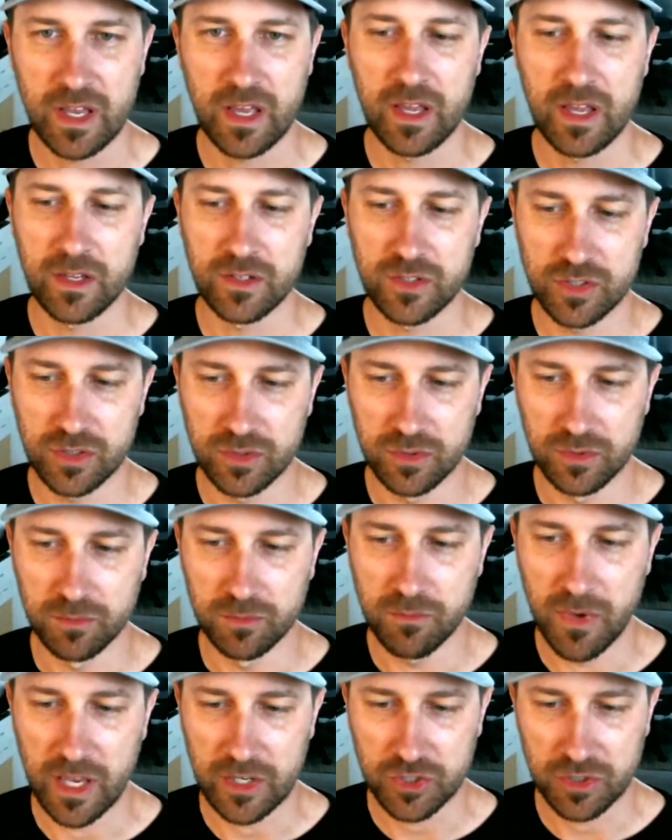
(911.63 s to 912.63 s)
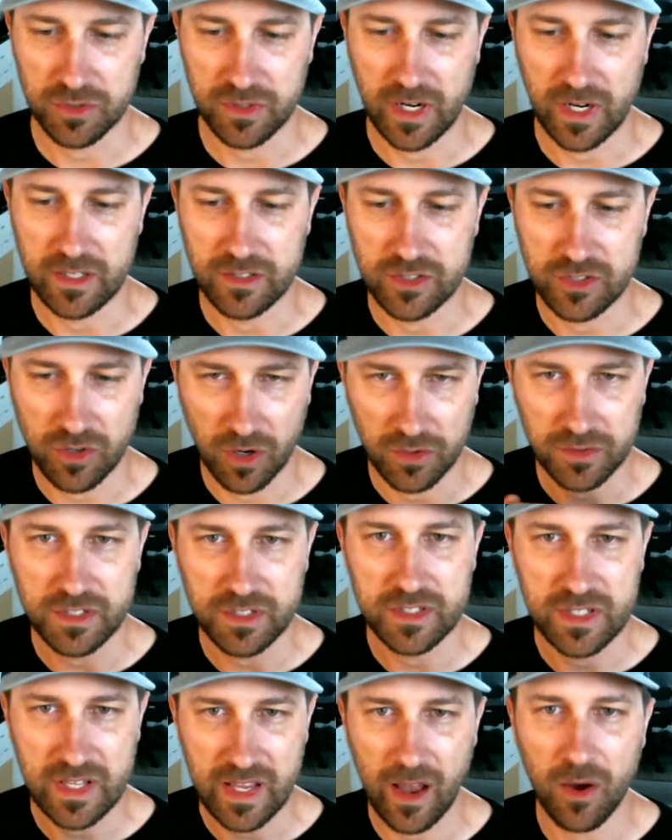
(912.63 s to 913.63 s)
to make sure that I start
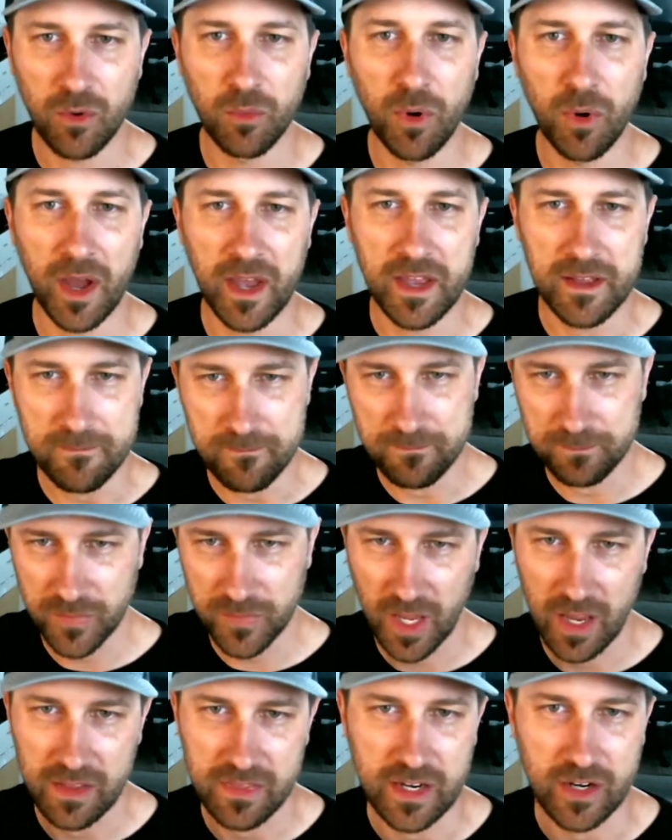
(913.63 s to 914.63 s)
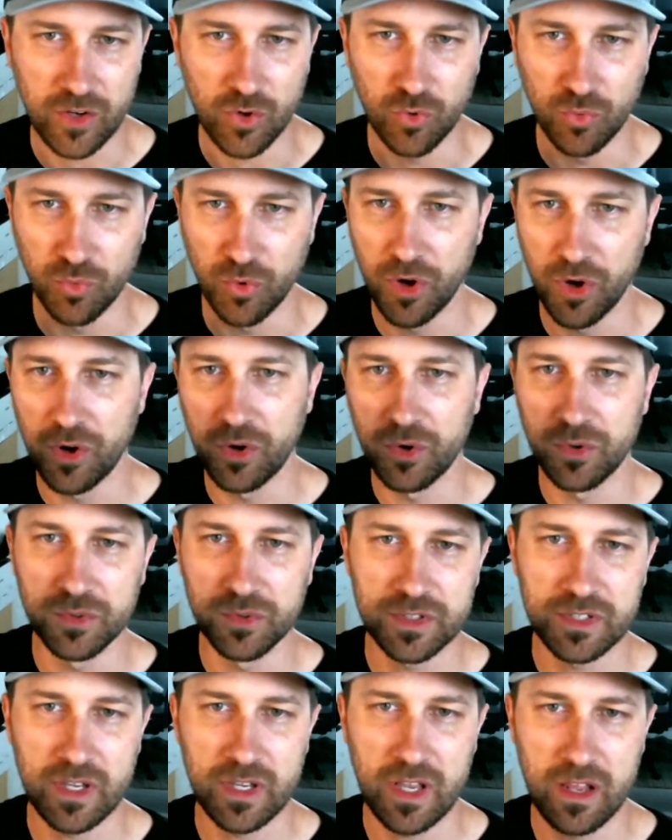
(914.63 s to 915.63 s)
this thing out right, and then it
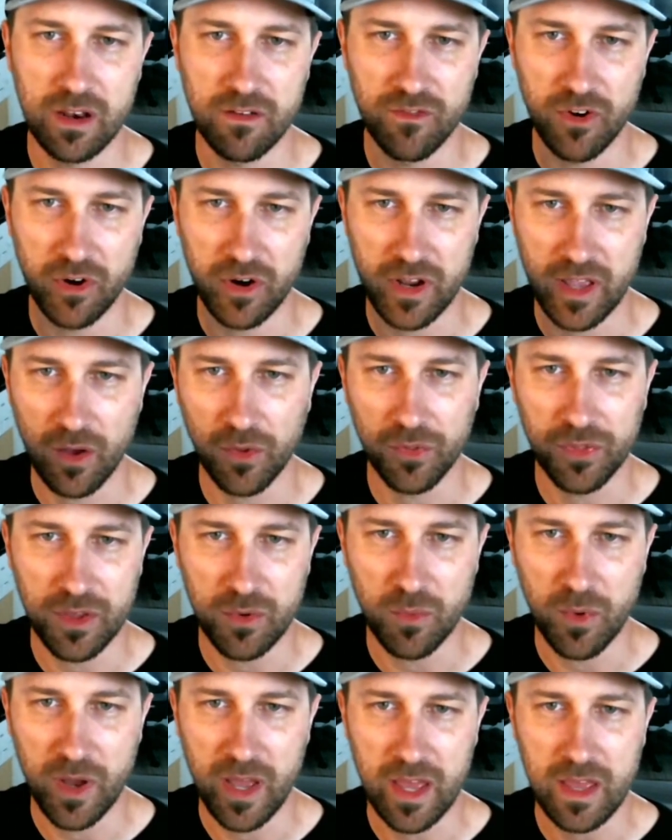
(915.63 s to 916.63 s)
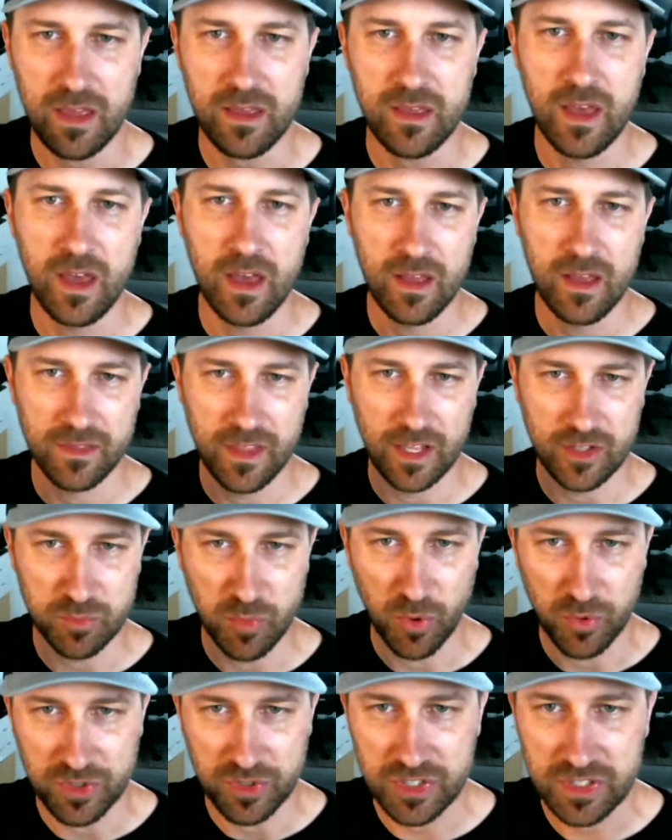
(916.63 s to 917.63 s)
grows in a very healthy way that's
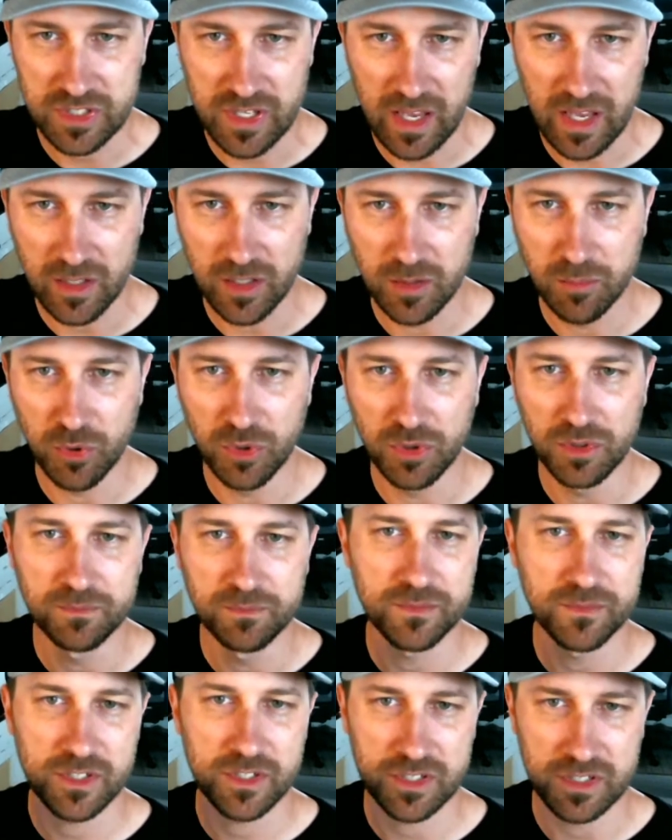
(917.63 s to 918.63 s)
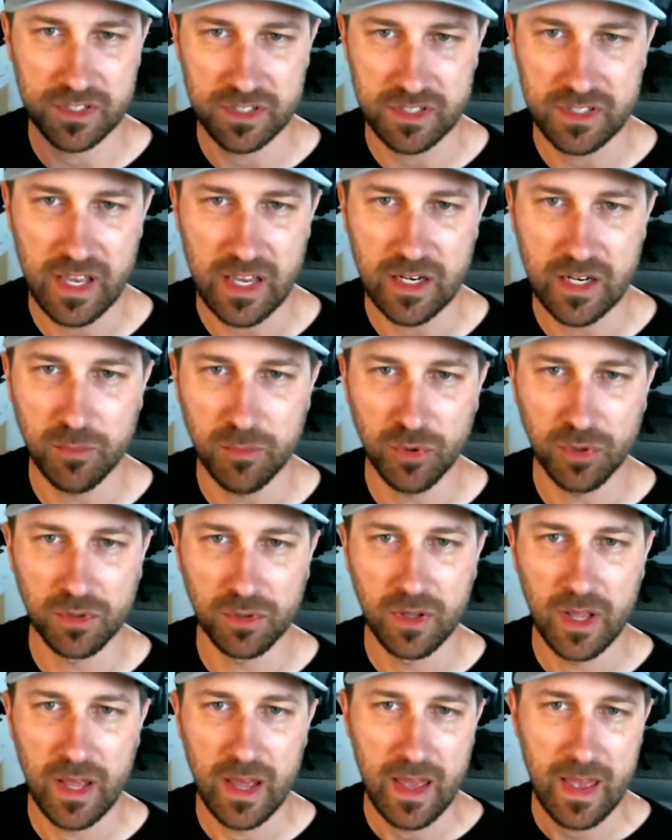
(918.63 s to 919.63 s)
both scalable,
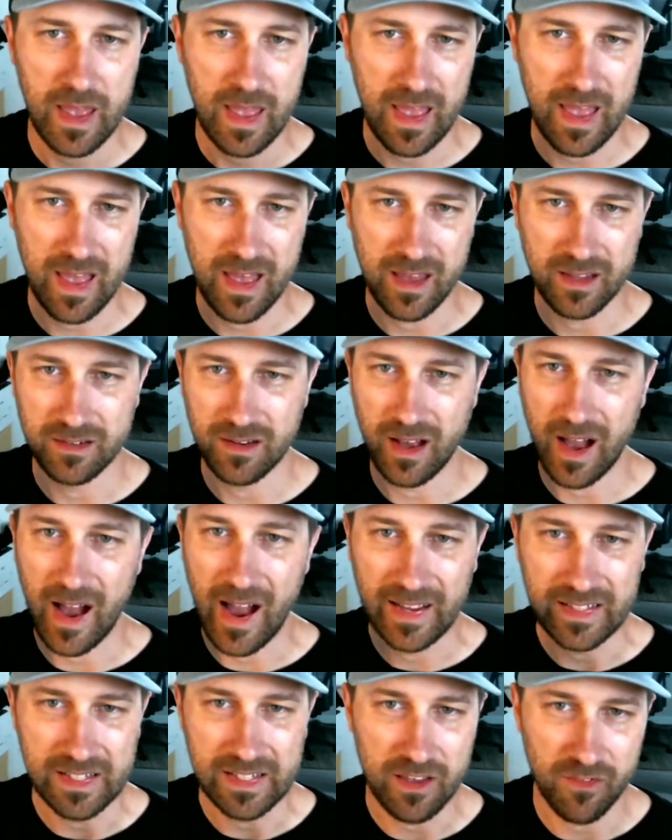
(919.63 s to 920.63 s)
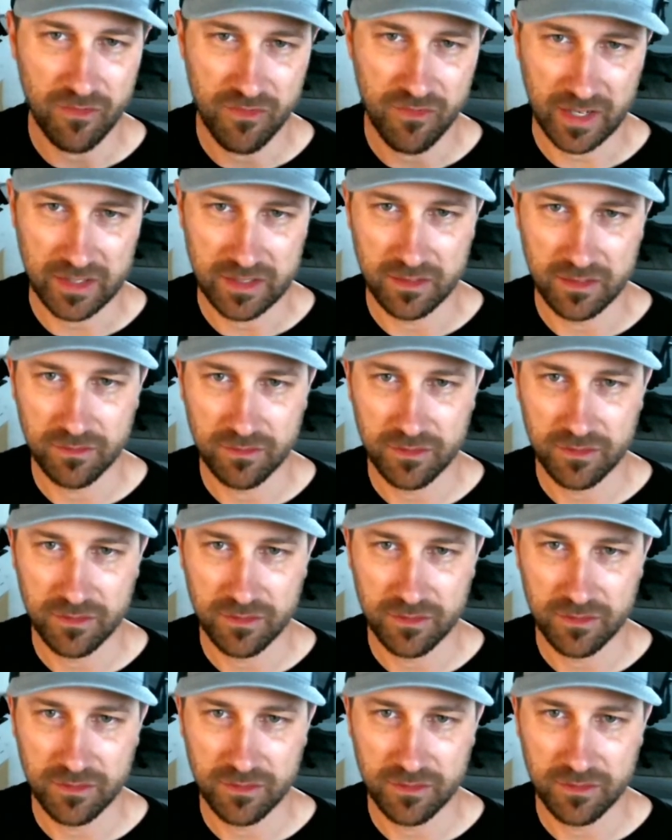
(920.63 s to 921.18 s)
sustainable, and highly effective.